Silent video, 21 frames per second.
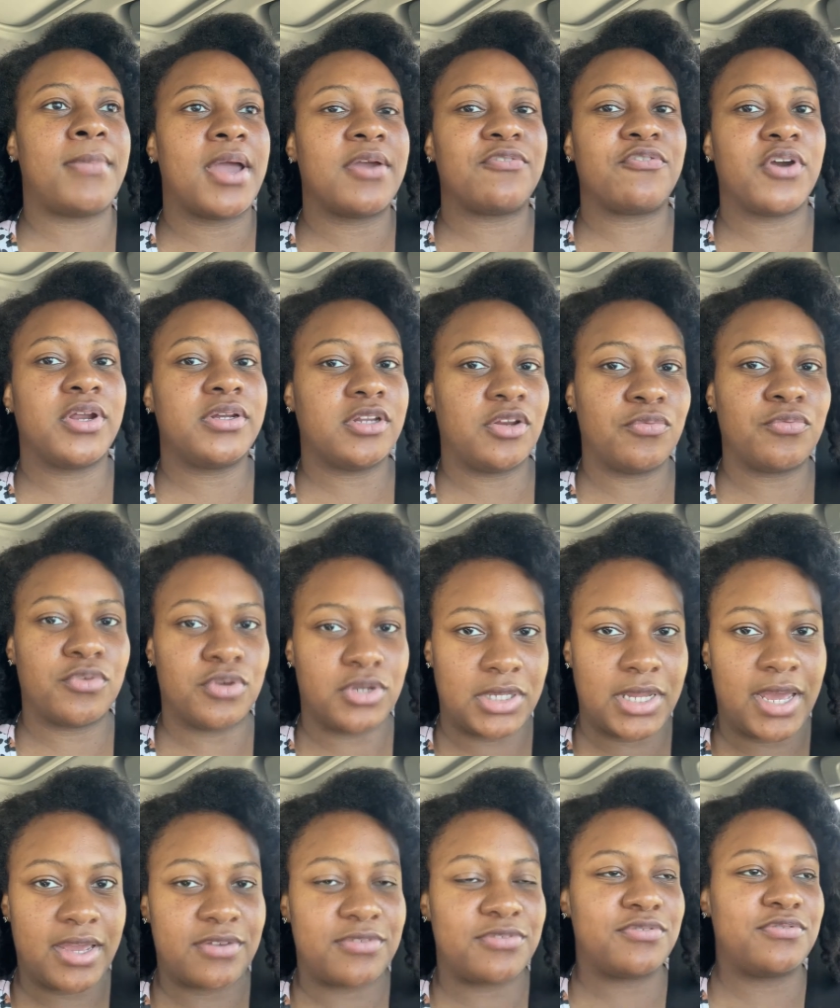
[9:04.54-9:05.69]
friend in real
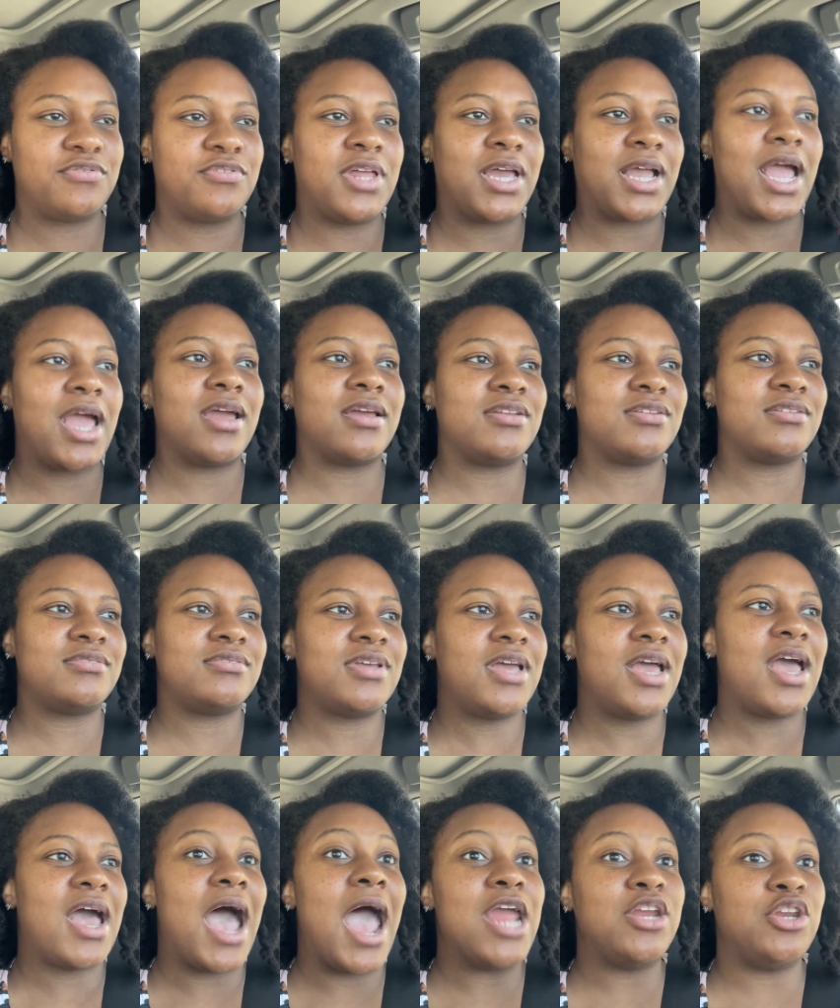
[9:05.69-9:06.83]
life. Like I,
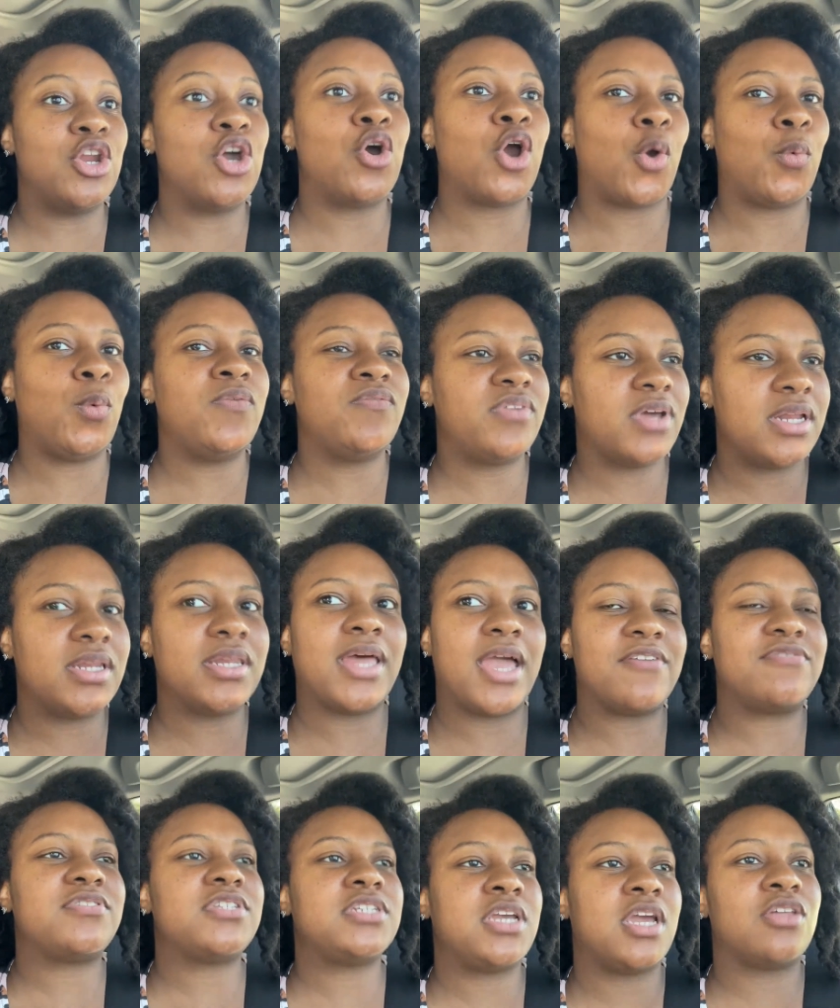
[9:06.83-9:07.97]
I know her. We've done
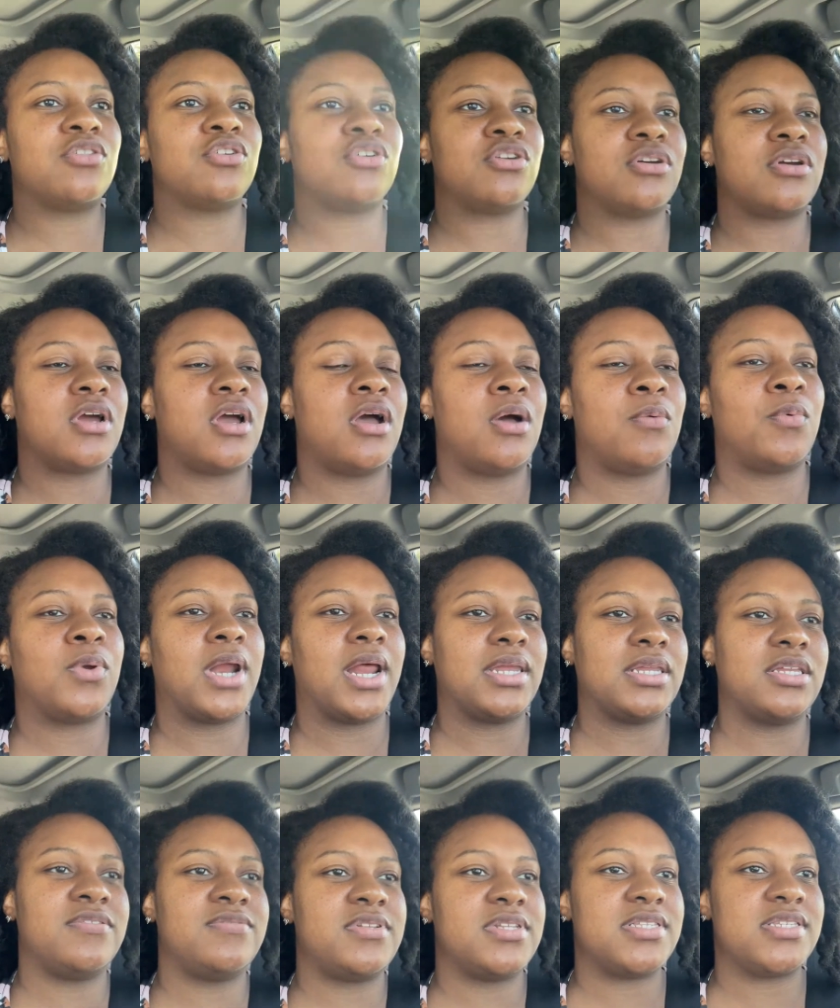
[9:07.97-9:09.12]
life together um, when I
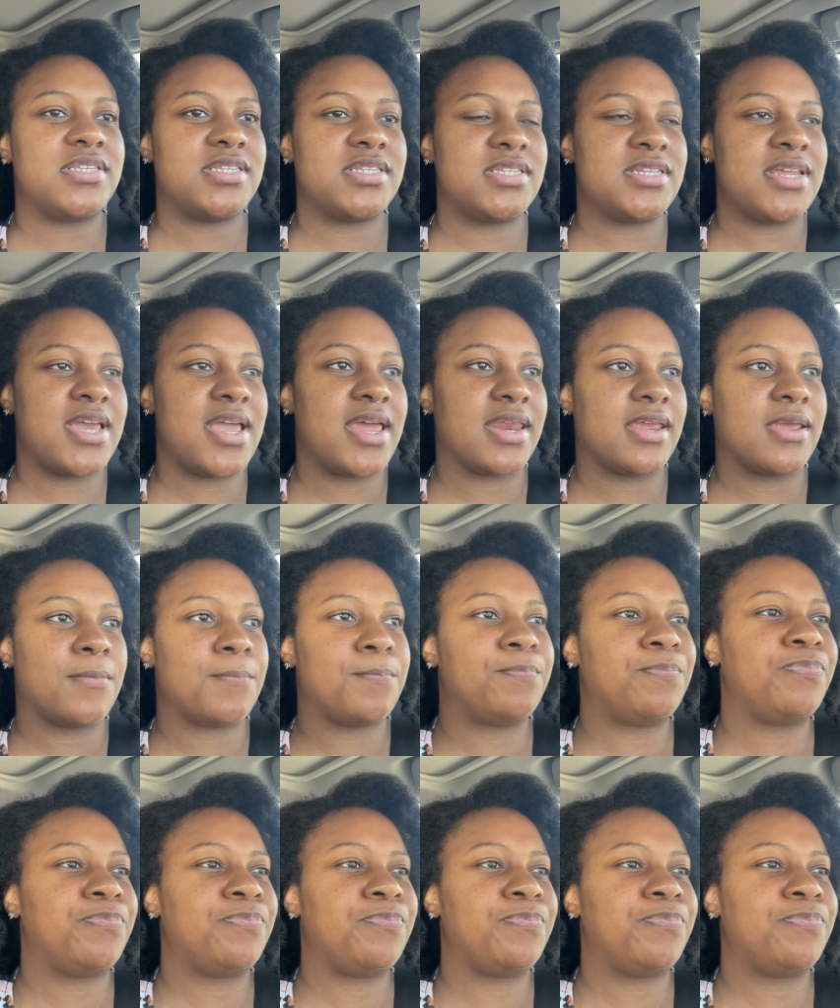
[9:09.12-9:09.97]
lived in Cincinnati.